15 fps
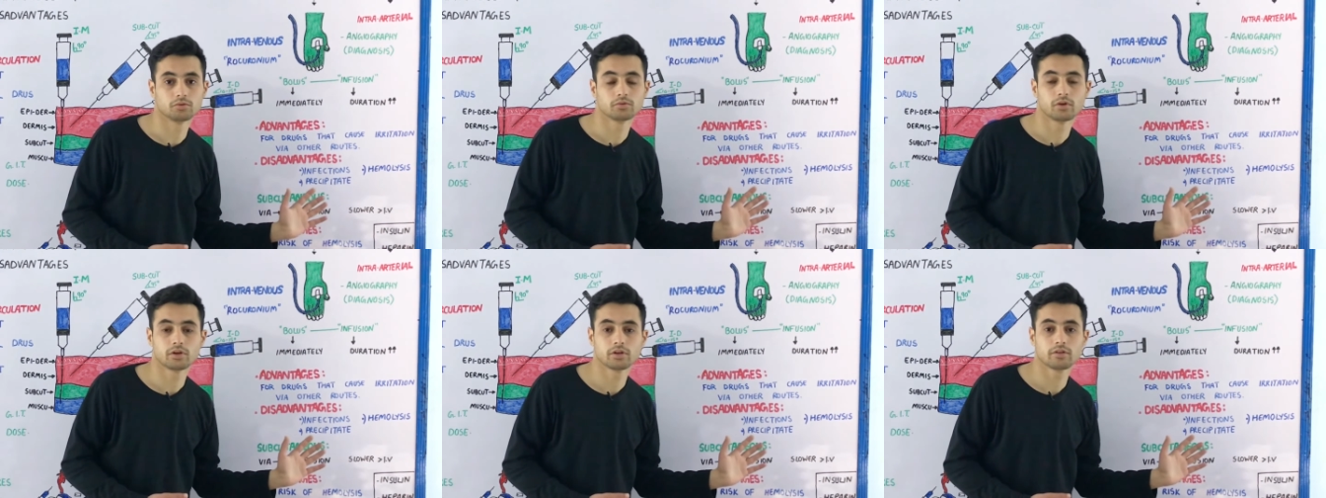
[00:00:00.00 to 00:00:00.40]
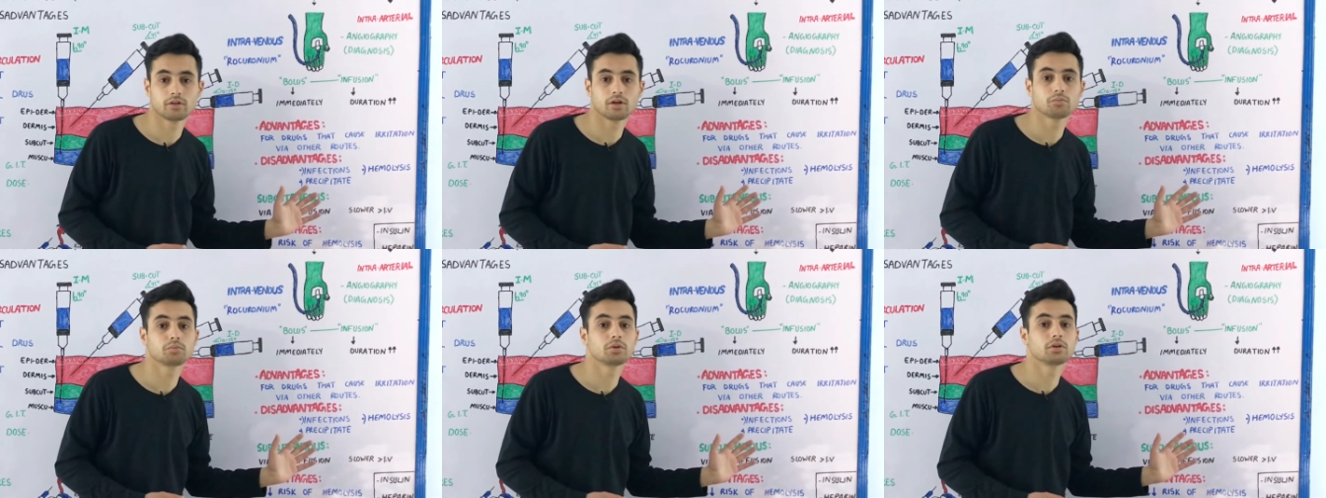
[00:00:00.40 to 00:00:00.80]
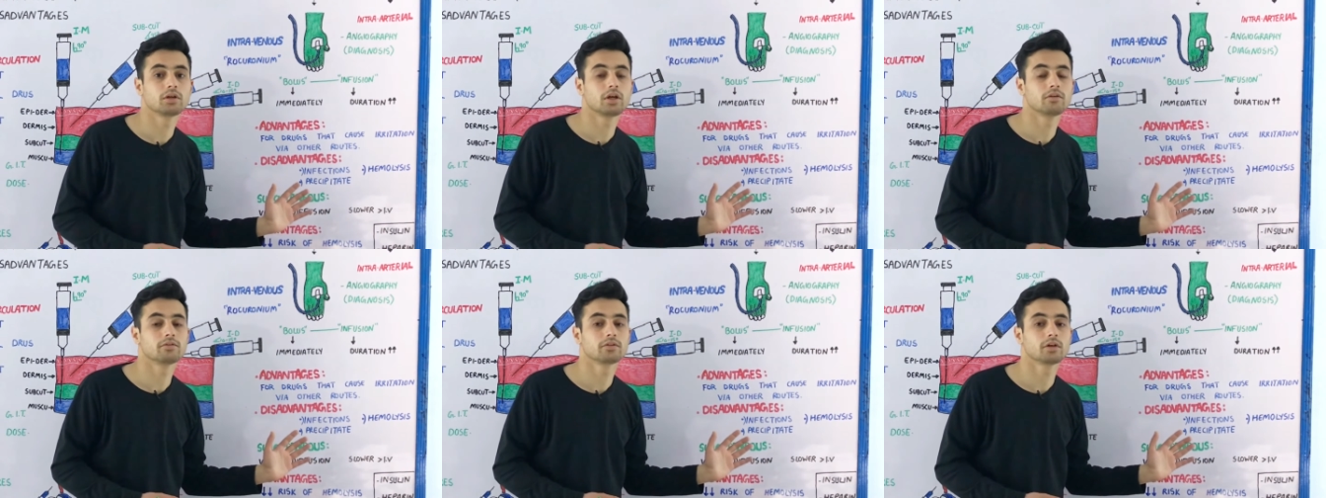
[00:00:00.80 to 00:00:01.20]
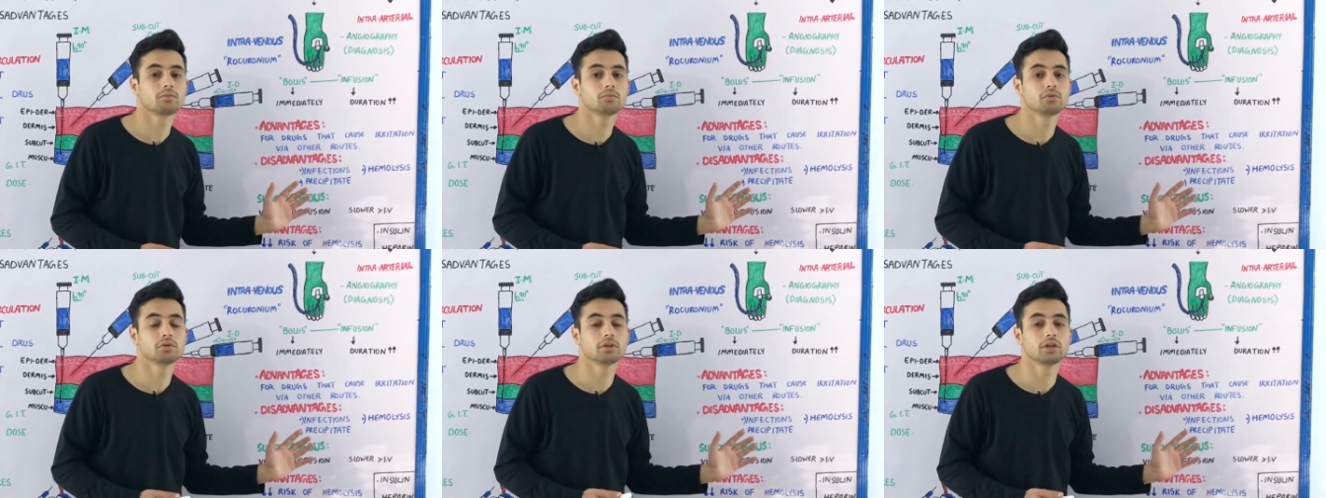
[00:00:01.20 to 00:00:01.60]
For example, if
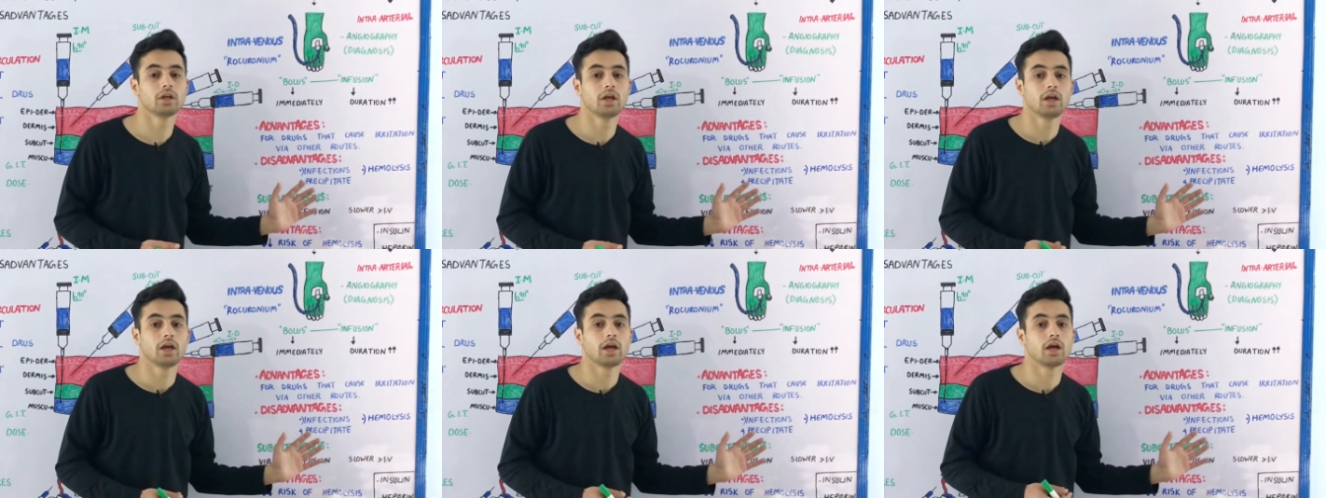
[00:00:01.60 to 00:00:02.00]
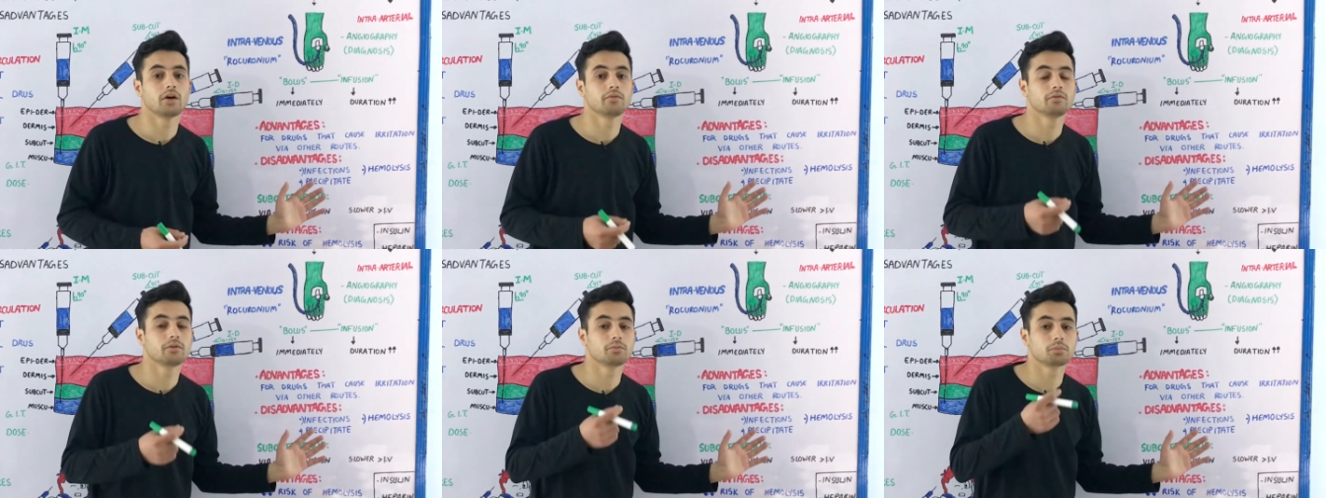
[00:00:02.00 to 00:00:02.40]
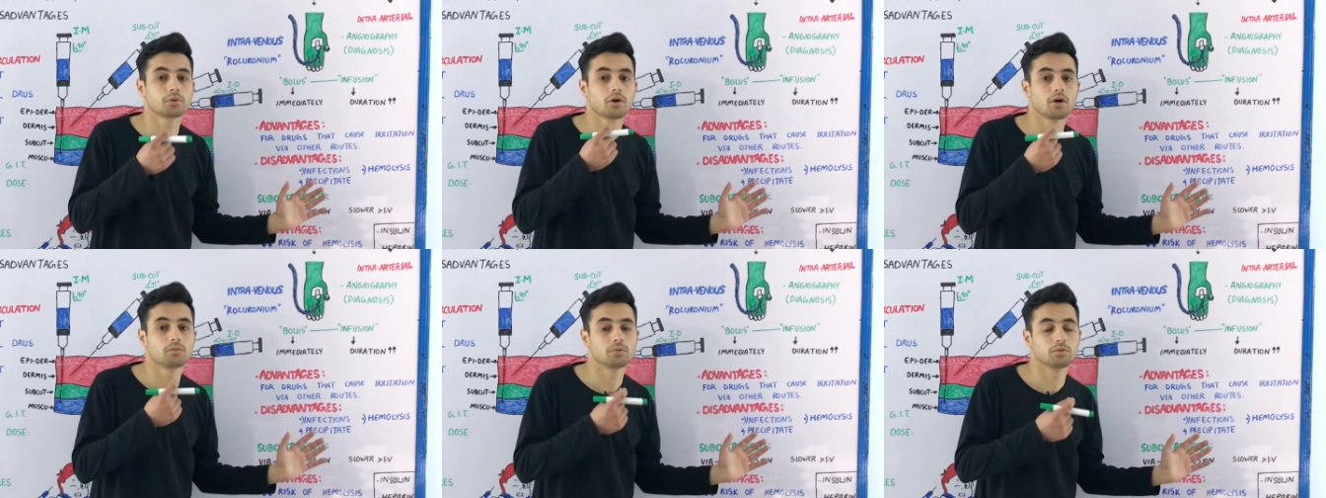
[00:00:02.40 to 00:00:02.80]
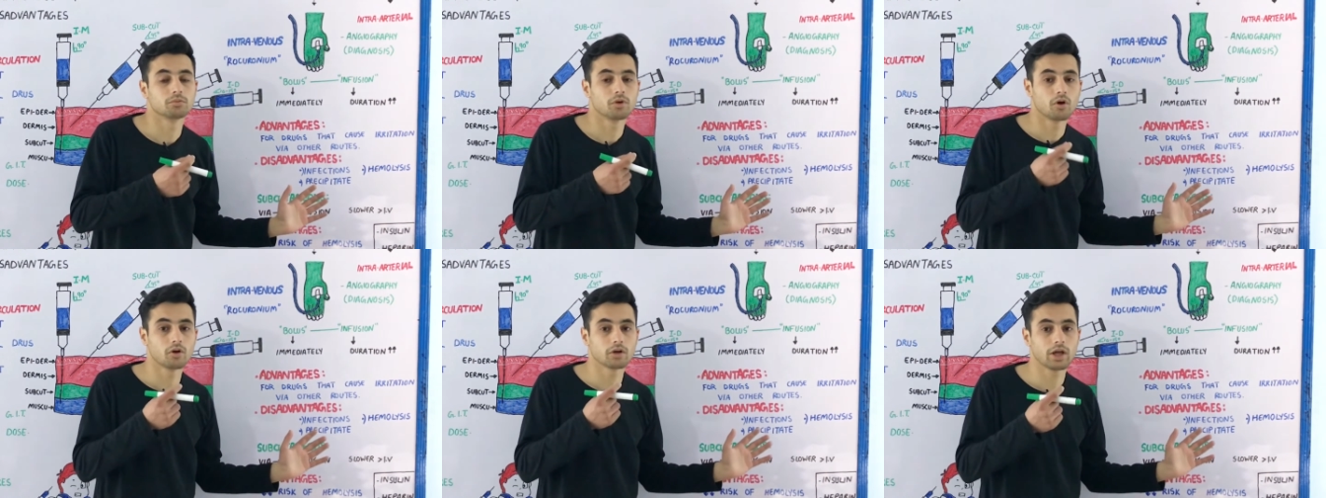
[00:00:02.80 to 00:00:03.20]
someone have a problem
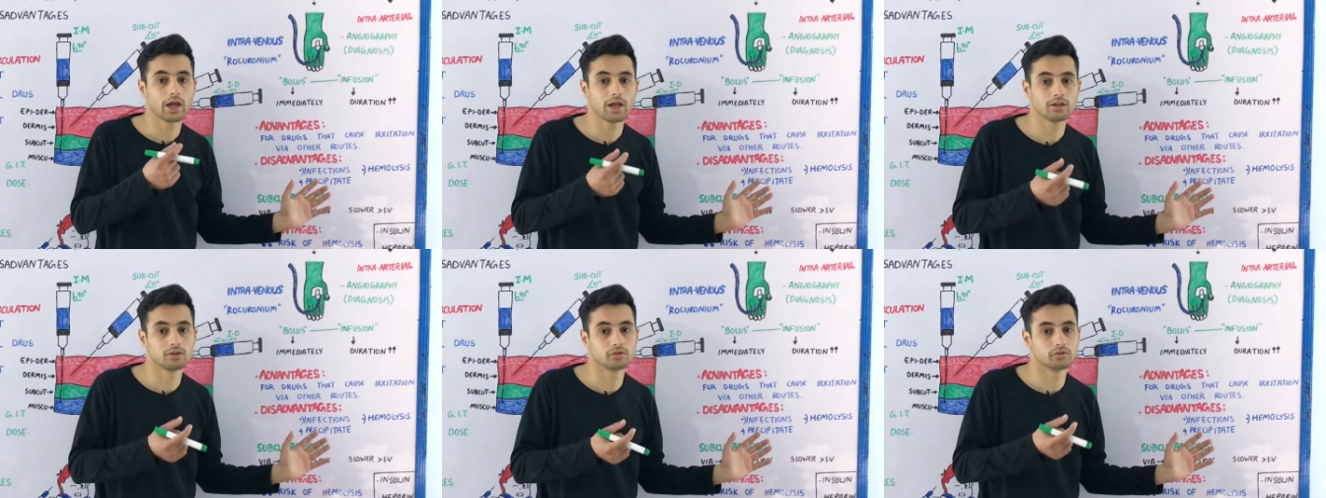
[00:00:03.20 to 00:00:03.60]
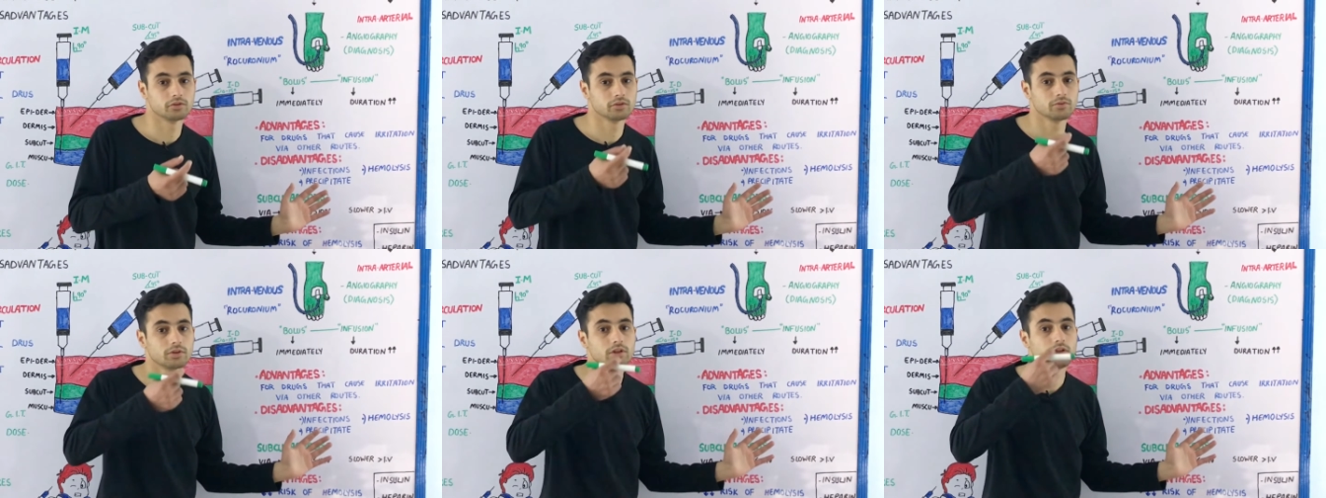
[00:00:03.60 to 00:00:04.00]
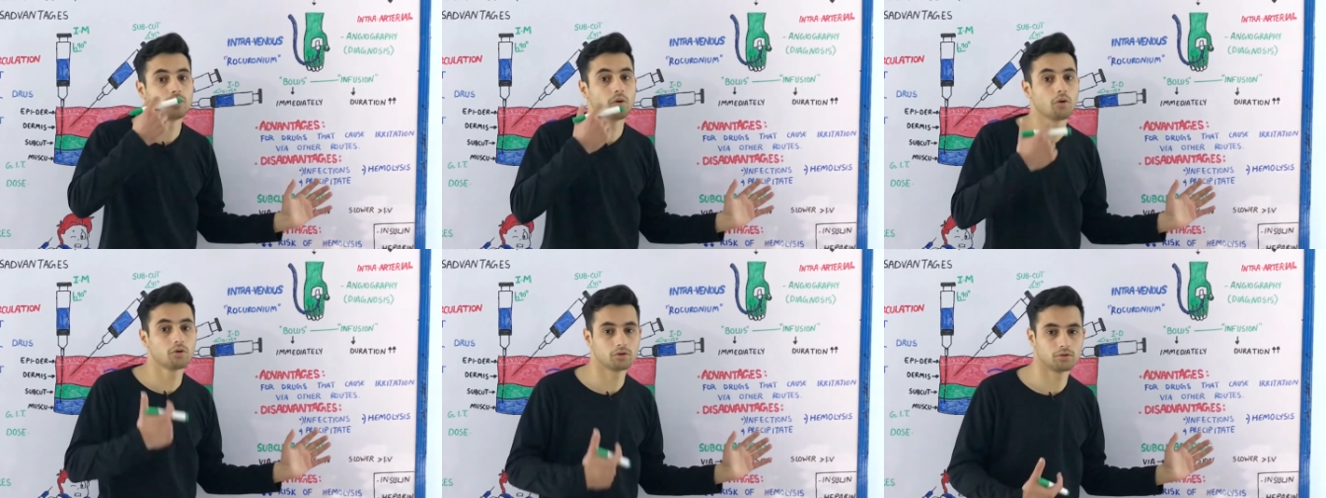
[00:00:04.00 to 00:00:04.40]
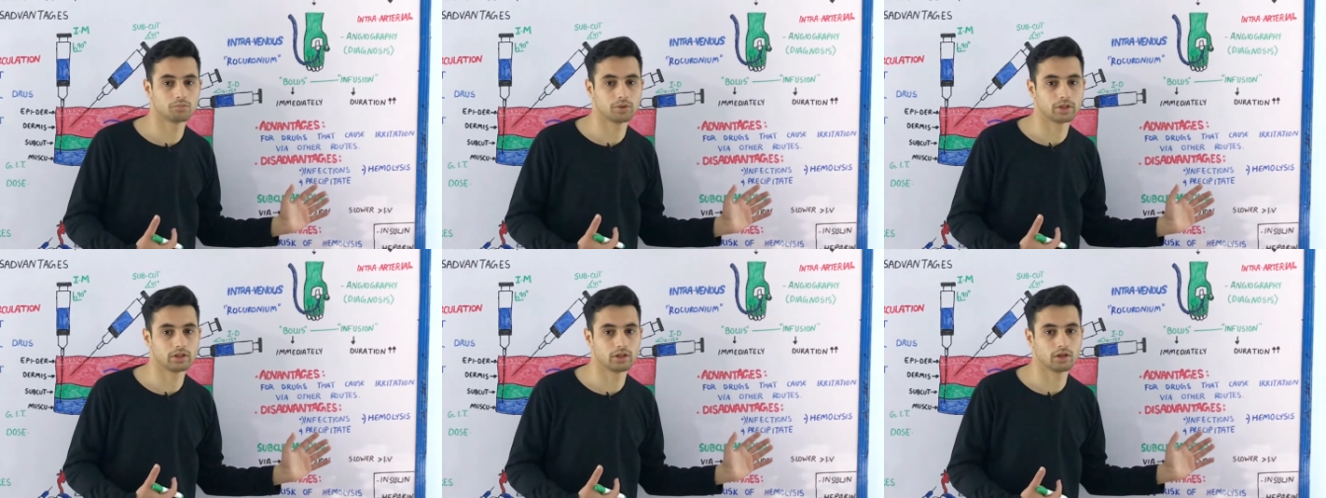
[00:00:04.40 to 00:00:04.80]
or allergy with the oral
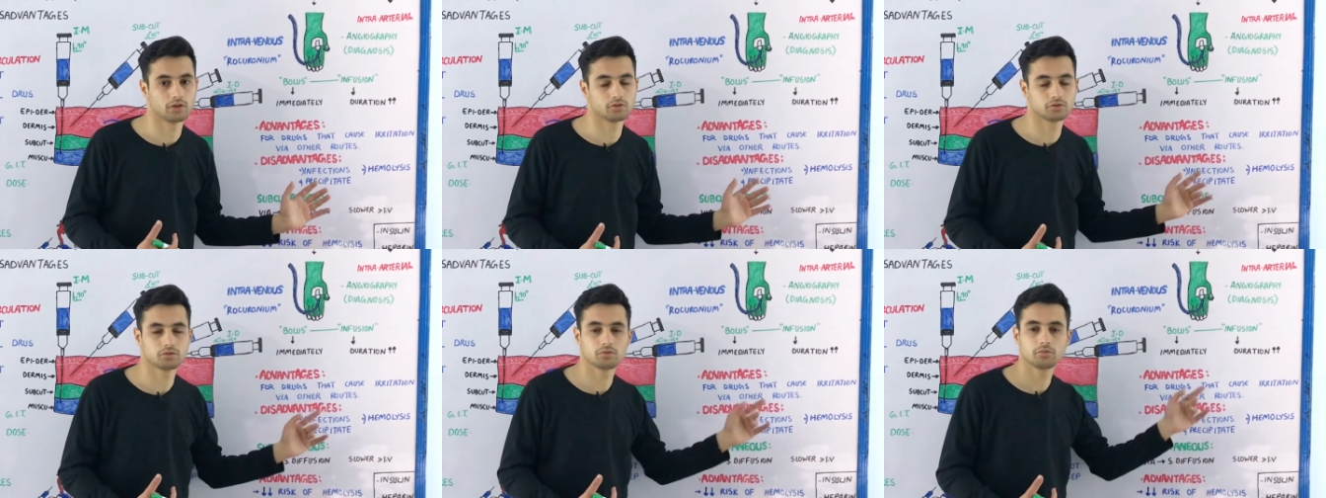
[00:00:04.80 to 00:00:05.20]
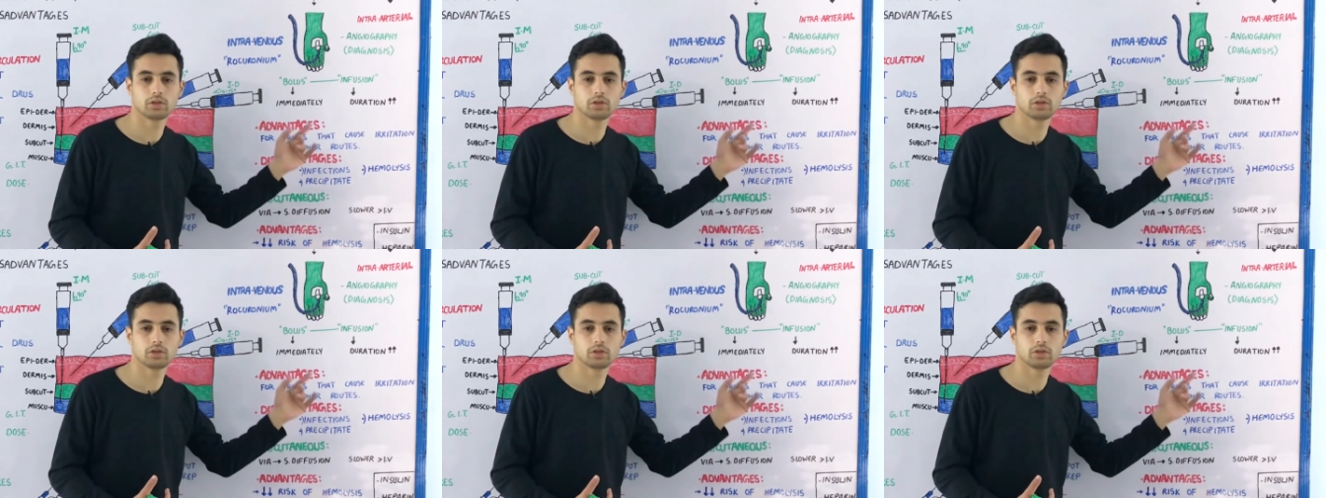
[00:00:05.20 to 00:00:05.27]
medication,